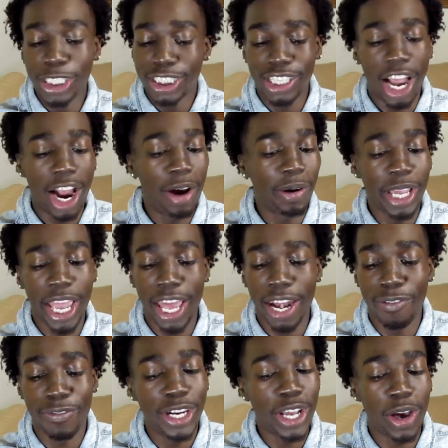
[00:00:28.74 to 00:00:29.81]
just already had
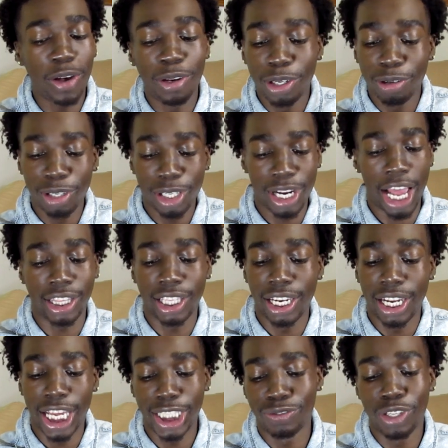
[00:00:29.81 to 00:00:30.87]
a video, literally like the
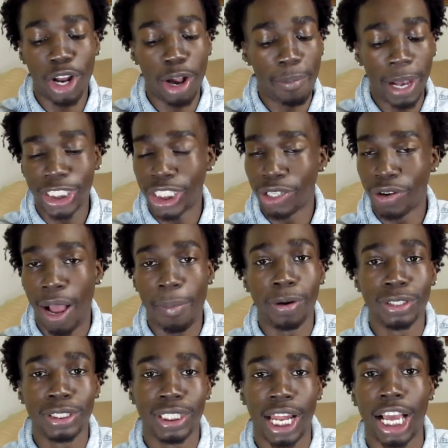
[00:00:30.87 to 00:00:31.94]
last video on my channel I
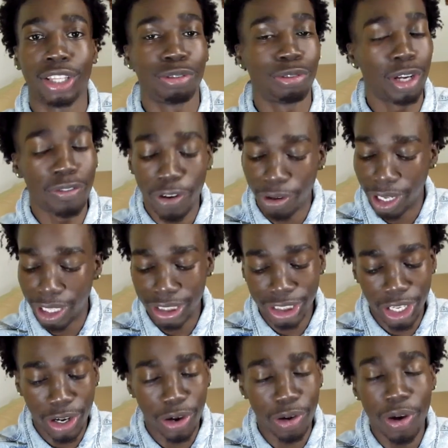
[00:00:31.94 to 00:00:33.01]
posted like 3 or 4 days
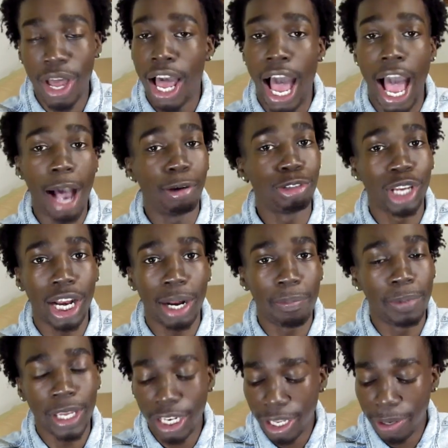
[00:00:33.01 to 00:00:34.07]
ago. I was trying to
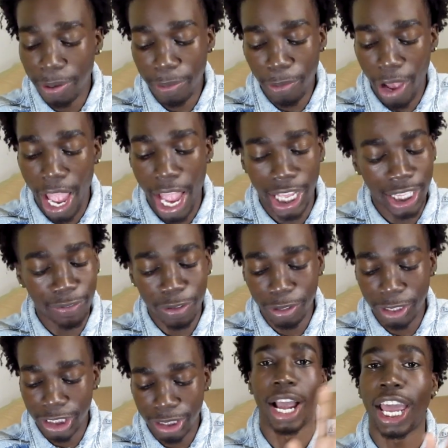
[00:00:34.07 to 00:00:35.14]
be a little bit more active
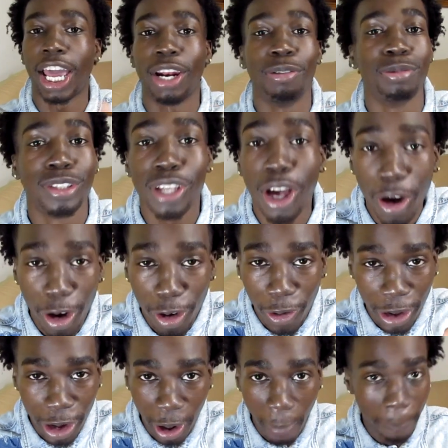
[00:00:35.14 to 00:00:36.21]
on this. I got a new song
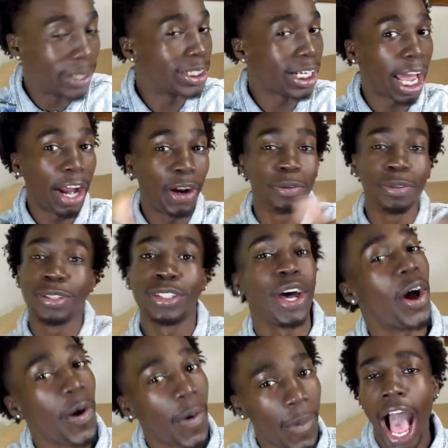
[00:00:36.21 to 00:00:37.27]
going on, bitch. I got a new
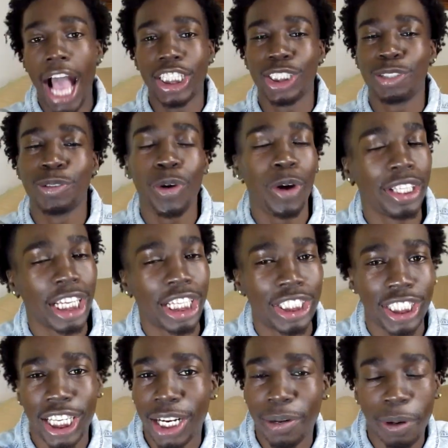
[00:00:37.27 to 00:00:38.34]
song. I just recorded that
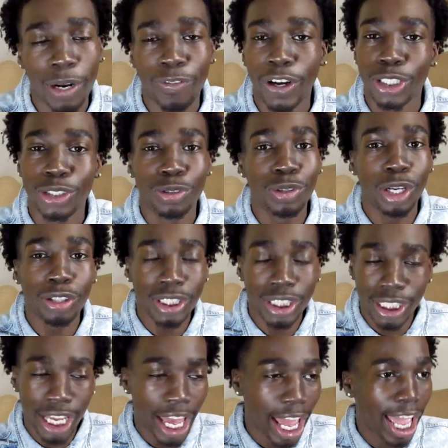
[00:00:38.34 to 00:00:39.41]
shit in the motherfucking studio
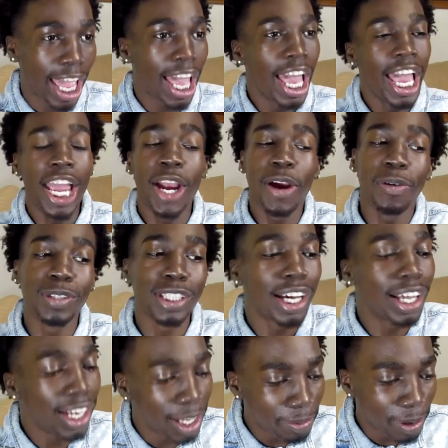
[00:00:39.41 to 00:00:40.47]
today. Here is a
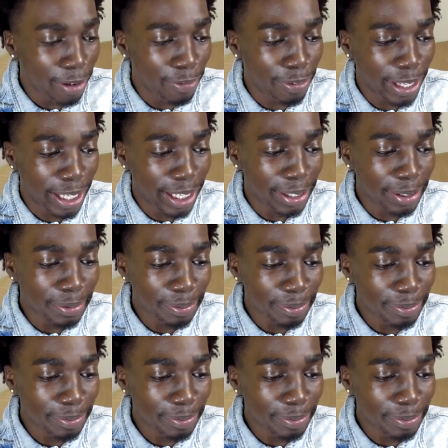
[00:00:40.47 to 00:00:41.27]
clip of it.